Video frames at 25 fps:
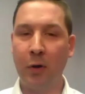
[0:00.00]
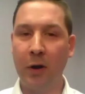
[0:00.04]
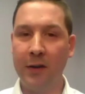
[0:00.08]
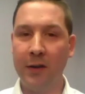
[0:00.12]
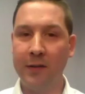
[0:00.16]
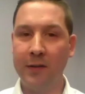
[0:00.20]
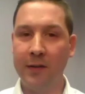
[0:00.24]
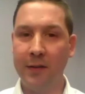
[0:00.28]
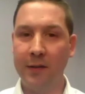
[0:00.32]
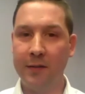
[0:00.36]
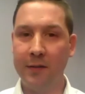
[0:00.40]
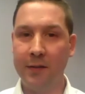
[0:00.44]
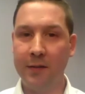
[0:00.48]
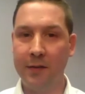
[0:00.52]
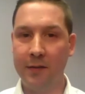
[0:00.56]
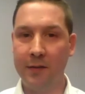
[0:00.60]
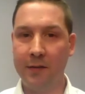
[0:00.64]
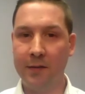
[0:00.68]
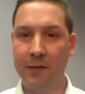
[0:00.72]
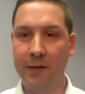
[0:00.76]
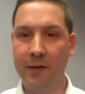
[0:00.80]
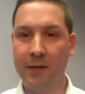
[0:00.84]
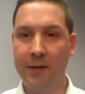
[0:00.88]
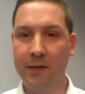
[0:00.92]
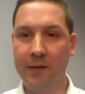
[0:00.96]
process
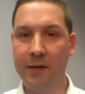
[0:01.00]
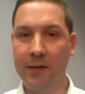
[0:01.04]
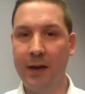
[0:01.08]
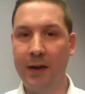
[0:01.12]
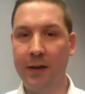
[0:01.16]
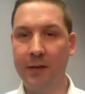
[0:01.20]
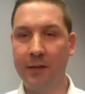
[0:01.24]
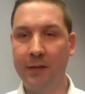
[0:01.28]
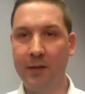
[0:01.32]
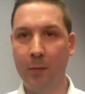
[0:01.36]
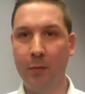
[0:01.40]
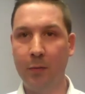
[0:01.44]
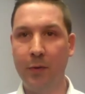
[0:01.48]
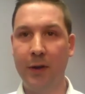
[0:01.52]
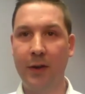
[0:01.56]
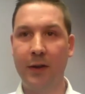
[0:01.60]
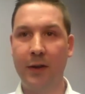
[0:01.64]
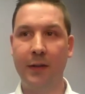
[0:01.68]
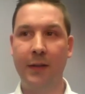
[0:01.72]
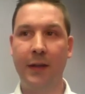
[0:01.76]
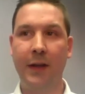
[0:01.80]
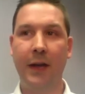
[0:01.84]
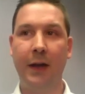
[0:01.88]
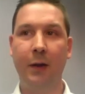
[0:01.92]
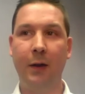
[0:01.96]
is not
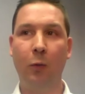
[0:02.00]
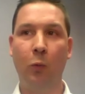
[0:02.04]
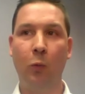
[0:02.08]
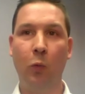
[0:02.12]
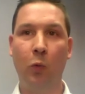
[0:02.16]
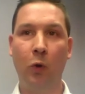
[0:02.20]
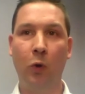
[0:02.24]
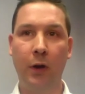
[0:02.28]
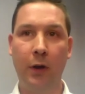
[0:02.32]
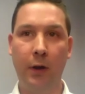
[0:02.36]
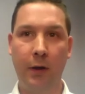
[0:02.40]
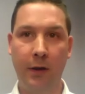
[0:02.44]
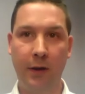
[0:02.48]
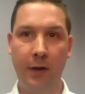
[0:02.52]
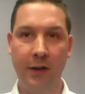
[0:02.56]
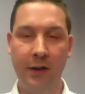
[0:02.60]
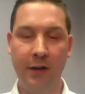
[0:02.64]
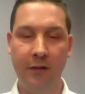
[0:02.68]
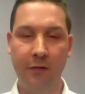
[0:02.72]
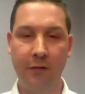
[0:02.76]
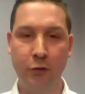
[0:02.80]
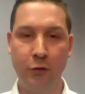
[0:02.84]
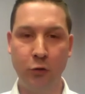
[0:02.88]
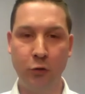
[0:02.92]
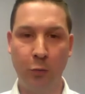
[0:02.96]
something that one
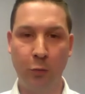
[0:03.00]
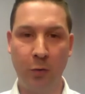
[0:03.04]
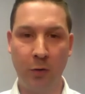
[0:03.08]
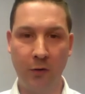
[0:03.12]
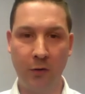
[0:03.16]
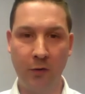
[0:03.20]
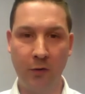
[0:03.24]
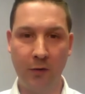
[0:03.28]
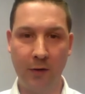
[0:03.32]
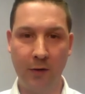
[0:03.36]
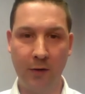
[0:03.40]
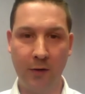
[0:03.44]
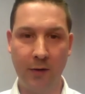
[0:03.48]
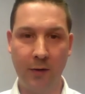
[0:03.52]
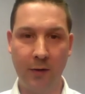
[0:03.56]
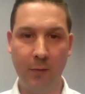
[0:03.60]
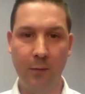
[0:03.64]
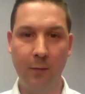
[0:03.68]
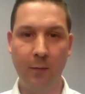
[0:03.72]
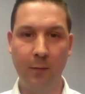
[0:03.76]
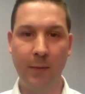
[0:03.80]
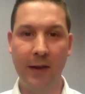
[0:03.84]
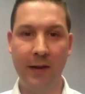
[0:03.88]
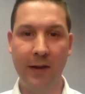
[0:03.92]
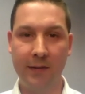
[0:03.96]
individual person
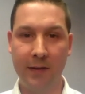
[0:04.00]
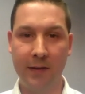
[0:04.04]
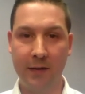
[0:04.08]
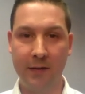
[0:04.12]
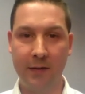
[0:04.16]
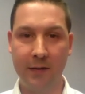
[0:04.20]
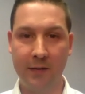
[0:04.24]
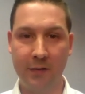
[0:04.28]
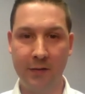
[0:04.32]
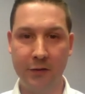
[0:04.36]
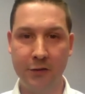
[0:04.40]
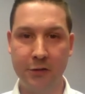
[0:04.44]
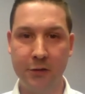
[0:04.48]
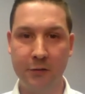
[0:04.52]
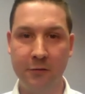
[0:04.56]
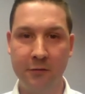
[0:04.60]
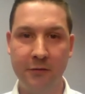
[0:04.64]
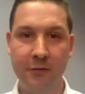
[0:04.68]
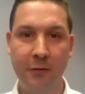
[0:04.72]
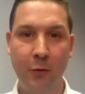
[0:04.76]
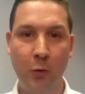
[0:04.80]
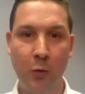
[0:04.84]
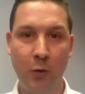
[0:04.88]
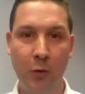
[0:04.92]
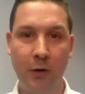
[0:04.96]
makes that decision
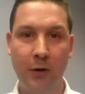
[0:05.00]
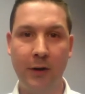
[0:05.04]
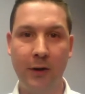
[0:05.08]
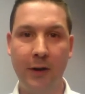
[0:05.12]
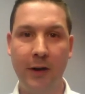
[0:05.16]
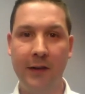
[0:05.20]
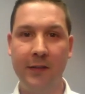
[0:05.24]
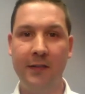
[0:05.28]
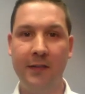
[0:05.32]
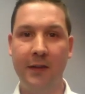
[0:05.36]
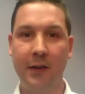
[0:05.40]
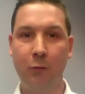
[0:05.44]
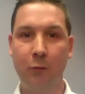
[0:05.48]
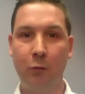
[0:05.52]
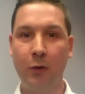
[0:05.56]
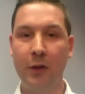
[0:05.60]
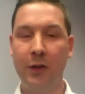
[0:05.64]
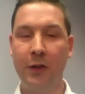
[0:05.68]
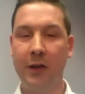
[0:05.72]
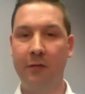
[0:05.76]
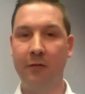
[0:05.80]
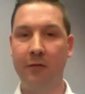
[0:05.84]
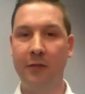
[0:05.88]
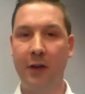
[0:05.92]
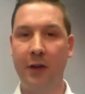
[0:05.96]
for. It
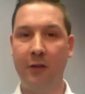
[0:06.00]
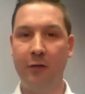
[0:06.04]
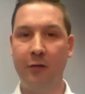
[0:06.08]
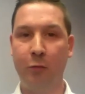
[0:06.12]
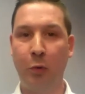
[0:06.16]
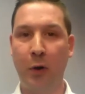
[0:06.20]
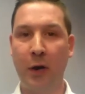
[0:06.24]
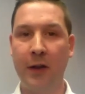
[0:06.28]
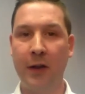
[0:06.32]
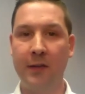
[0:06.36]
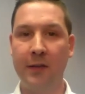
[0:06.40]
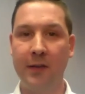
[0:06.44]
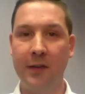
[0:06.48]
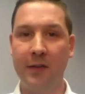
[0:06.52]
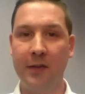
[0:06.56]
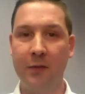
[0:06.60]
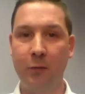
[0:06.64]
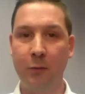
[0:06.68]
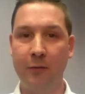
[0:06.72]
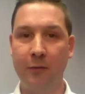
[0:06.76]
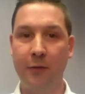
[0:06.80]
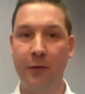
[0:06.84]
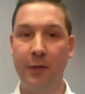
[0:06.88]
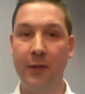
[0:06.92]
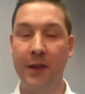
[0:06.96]
really involves process
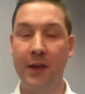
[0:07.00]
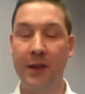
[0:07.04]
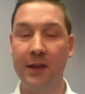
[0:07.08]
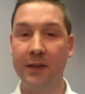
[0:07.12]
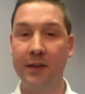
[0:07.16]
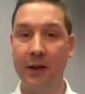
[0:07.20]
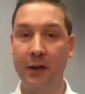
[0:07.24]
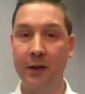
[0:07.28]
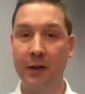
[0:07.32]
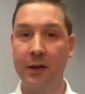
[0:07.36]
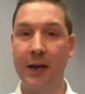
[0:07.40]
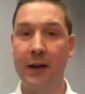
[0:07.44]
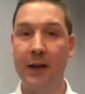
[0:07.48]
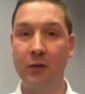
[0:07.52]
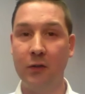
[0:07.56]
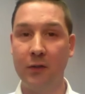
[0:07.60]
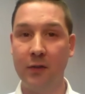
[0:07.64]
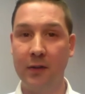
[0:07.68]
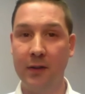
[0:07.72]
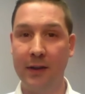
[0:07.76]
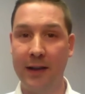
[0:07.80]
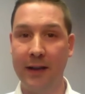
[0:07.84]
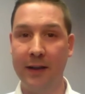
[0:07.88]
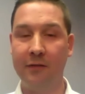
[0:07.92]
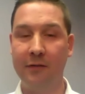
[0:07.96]
for the entire
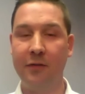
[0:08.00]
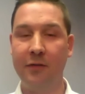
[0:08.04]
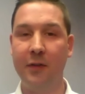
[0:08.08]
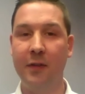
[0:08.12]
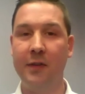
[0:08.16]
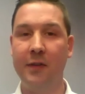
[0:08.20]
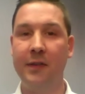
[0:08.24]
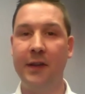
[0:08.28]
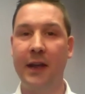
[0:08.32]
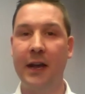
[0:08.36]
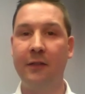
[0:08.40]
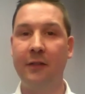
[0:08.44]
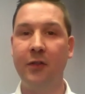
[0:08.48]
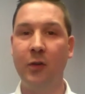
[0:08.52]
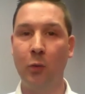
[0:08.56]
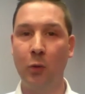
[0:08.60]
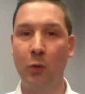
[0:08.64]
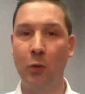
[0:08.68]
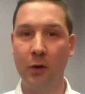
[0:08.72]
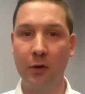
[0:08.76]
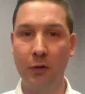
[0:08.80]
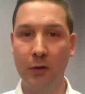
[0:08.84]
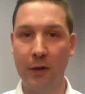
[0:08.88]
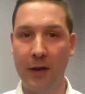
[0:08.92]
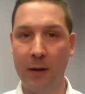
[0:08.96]
council and for the staff to
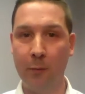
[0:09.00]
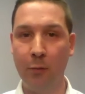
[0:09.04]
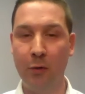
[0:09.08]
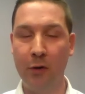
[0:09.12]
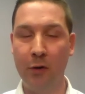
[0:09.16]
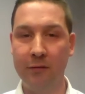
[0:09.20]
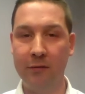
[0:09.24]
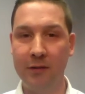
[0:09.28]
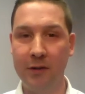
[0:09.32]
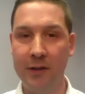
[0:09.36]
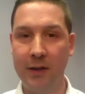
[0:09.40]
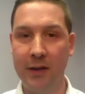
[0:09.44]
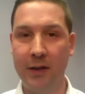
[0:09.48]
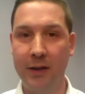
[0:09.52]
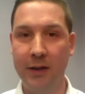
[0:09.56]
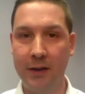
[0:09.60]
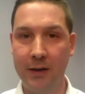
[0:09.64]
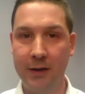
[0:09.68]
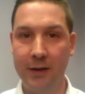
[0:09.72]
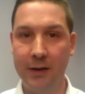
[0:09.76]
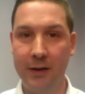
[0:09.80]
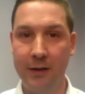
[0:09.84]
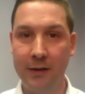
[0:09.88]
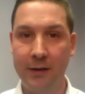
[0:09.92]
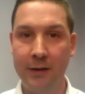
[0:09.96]
work collaboratively
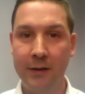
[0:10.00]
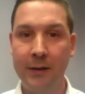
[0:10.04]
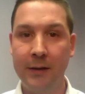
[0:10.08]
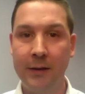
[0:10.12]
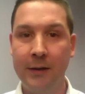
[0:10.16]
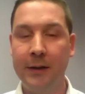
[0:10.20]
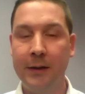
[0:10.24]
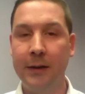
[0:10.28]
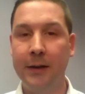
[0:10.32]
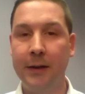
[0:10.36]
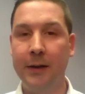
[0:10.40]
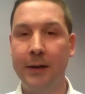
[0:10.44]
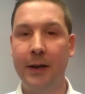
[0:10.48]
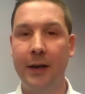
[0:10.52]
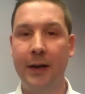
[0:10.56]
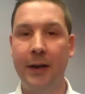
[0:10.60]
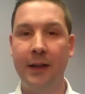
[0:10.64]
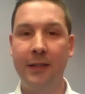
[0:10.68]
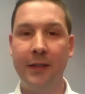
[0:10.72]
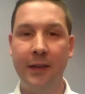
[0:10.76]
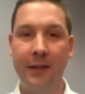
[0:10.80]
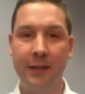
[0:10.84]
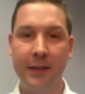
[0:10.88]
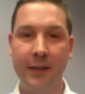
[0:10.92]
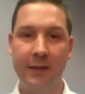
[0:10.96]
on. And I
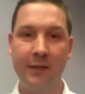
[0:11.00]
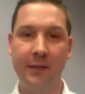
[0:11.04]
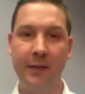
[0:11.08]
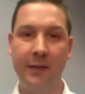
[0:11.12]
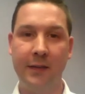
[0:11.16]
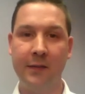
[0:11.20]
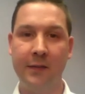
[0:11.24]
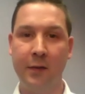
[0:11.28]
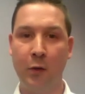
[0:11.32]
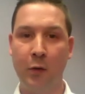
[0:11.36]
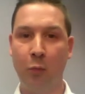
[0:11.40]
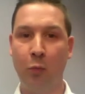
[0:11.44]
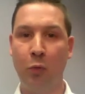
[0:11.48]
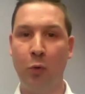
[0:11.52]
think that's an